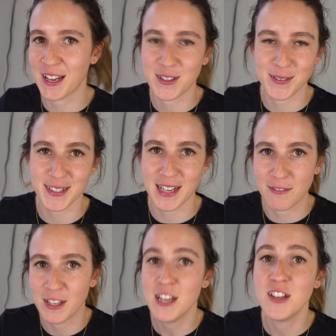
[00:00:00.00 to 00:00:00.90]
that cool
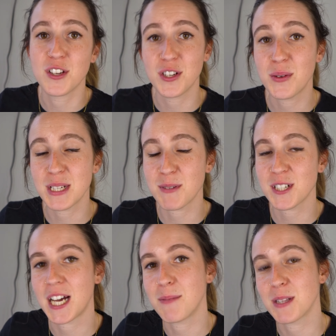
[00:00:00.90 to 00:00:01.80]
stuff, you can always book
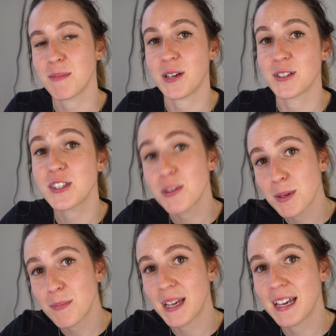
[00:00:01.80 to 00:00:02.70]
time with me on
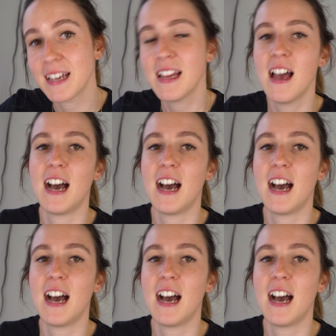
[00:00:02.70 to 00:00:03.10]
Superpeer.